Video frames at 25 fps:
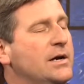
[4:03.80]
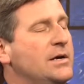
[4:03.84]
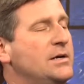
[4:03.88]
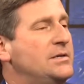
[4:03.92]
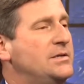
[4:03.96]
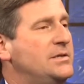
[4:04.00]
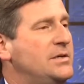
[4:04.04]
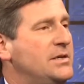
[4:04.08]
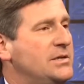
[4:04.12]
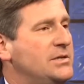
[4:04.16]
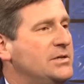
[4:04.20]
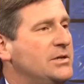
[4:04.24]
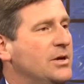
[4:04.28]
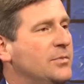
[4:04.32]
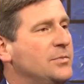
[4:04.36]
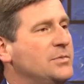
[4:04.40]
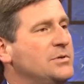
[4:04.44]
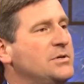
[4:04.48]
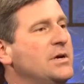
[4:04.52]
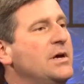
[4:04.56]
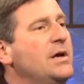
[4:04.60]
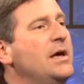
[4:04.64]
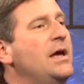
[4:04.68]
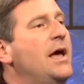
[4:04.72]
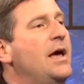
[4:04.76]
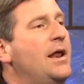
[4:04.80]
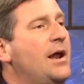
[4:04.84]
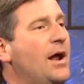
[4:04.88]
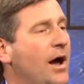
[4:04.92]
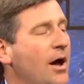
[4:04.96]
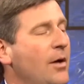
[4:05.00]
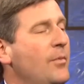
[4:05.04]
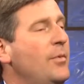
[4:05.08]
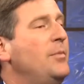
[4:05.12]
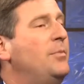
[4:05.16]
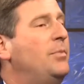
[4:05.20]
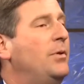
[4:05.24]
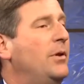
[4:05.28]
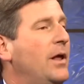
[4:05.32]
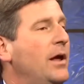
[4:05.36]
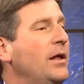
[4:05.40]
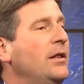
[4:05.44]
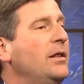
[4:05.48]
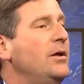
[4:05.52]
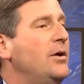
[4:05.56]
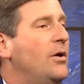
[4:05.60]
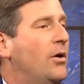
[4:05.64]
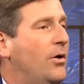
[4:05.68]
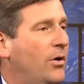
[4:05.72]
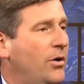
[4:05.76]
systems. And I would
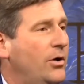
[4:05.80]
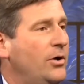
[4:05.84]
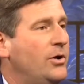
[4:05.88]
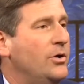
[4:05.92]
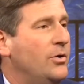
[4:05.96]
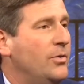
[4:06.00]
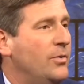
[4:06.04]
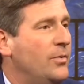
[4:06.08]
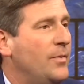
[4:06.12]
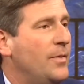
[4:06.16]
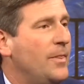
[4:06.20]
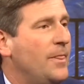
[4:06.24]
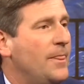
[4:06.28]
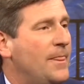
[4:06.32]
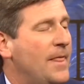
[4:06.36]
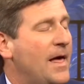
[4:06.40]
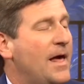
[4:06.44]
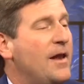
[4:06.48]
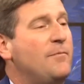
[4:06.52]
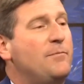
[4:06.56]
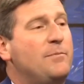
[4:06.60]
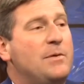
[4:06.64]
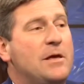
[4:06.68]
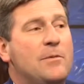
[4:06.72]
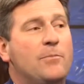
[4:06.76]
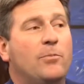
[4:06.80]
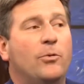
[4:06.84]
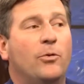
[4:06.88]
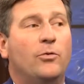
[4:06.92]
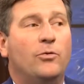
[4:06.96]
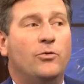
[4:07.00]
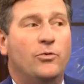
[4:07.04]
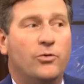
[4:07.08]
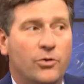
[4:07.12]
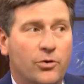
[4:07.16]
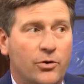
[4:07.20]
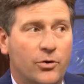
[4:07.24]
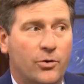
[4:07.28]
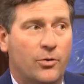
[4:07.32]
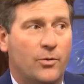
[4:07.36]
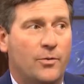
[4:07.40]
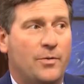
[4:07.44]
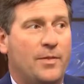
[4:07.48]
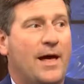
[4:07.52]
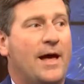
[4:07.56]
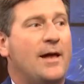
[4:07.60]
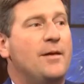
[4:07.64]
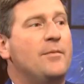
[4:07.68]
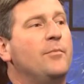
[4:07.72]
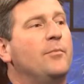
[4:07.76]
politely argue that if people knew
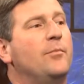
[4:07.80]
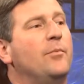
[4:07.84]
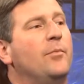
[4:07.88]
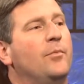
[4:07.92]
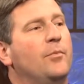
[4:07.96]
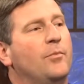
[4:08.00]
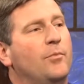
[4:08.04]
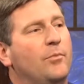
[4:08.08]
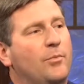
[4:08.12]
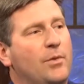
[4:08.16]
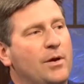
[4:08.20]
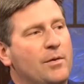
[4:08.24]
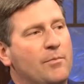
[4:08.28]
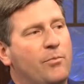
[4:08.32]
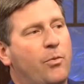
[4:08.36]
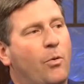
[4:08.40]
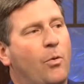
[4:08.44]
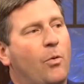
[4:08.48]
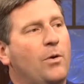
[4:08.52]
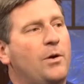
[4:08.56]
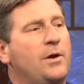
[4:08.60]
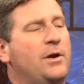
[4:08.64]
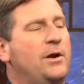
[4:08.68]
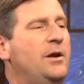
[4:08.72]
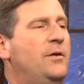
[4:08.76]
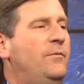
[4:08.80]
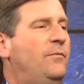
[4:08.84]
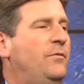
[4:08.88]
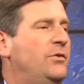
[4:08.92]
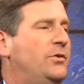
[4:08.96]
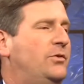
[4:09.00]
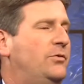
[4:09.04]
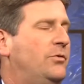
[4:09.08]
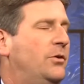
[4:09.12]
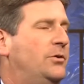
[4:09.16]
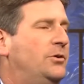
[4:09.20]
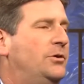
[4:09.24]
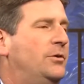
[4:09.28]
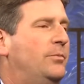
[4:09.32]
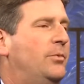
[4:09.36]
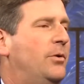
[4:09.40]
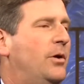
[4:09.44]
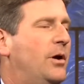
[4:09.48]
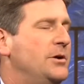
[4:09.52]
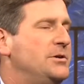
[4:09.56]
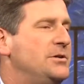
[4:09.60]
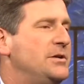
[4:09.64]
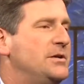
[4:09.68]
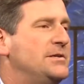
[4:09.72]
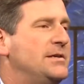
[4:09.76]
that important infrastructure
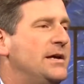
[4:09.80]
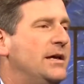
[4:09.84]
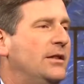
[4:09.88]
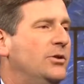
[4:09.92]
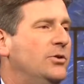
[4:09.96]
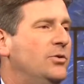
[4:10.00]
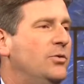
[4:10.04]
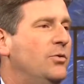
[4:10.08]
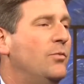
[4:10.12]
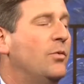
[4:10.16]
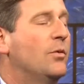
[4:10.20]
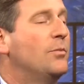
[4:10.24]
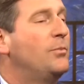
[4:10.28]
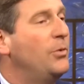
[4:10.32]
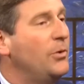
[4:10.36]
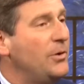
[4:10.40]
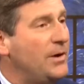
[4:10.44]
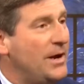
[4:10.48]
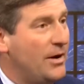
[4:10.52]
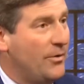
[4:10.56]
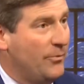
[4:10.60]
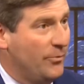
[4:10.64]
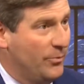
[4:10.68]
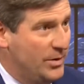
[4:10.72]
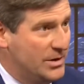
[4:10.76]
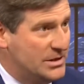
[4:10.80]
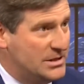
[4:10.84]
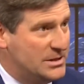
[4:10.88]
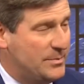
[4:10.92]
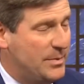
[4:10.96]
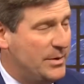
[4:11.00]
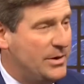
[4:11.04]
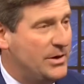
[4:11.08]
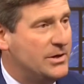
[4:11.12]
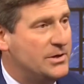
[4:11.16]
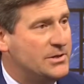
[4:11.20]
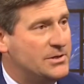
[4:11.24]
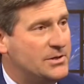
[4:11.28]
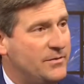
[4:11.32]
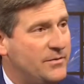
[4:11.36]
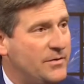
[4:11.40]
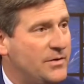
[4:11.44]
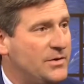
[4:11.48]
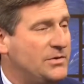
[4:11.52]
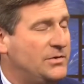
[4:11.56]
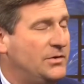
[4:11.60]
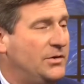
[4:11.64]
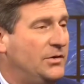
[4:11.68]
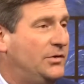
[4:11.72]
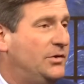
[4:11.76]
projects at Luke were put at risk because of
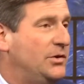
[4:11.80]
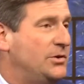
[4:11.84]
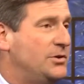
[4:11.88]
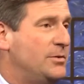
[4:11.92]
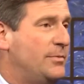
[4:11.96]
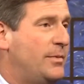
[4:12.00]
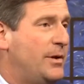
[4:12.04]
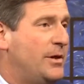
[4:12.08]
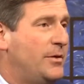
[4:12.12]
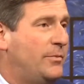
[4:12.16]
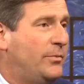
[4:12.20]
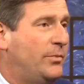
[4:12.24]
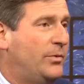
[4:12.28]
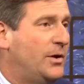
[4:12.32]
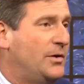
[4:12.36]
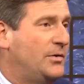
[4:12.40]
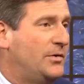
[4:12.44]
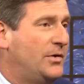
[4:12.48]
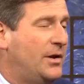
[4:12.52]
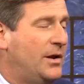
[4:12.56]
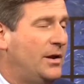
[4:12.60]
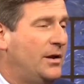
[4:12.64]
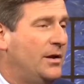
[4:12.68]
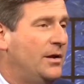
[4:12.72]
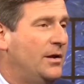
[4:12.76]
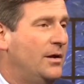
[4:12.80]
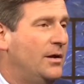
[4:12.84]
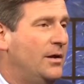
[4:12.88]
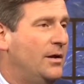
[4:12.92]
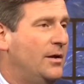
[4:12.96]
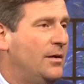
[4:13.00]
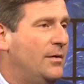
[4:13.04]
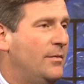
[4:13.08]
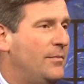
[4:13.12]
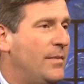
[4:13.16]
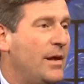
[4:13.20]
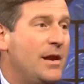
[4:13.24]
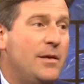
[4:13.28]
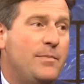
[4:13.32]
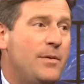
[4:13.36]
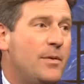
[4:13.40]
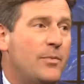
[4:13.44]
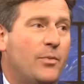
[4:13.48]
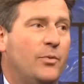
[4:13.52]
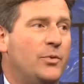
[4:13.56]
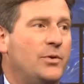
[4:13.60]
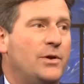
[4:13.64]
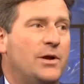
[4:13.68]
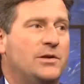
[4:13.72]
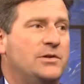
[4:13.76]
this decision by the president, many
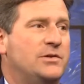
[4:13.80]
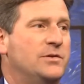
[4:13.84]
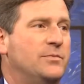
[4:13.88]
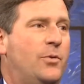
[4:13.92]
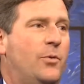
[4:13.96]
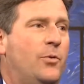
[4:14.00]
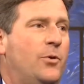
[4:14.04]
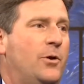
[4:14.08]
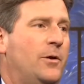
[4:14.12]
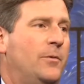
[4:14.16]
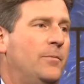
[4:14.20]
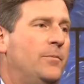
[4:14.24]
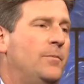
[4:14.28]
people would not support it.